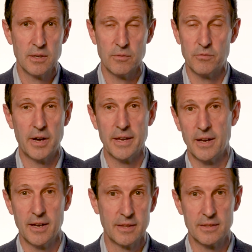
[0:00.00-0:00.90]

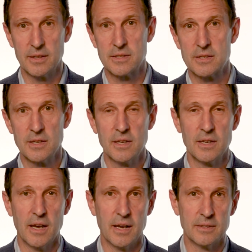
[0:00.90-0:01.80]
via ethics
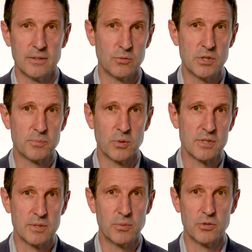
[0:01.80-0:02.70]
and
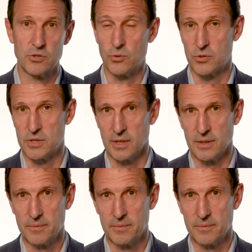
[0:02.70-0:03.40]
responsible sourcing.